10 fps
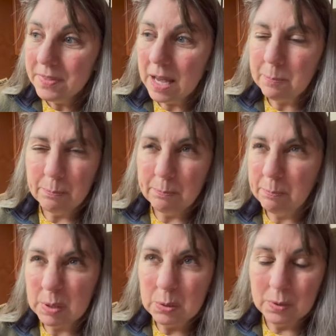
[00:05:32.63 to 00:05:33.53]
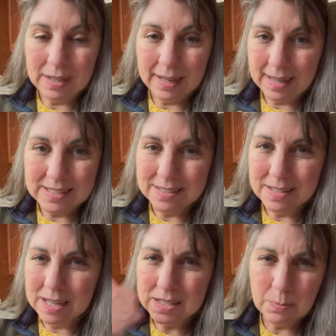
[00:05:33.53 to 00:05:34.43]
I blue, like I,
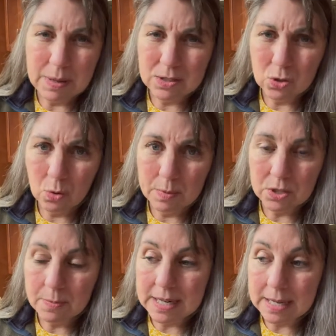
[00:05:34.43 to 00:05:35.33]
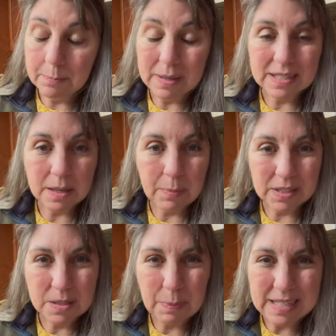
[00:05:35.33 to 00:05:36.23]
I spent so much money because I
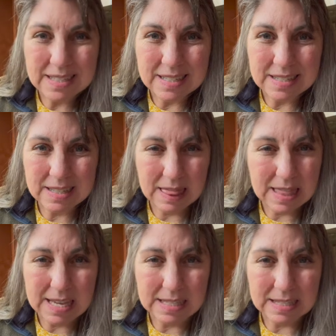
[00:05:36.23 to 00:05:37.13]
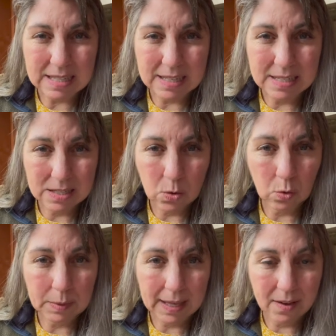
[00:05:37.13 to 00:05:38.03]
bought spices and things that I didn't
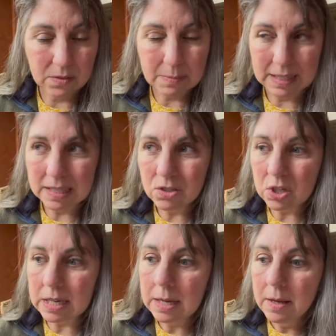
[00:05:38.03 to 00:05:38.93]
normally have in my kitchen.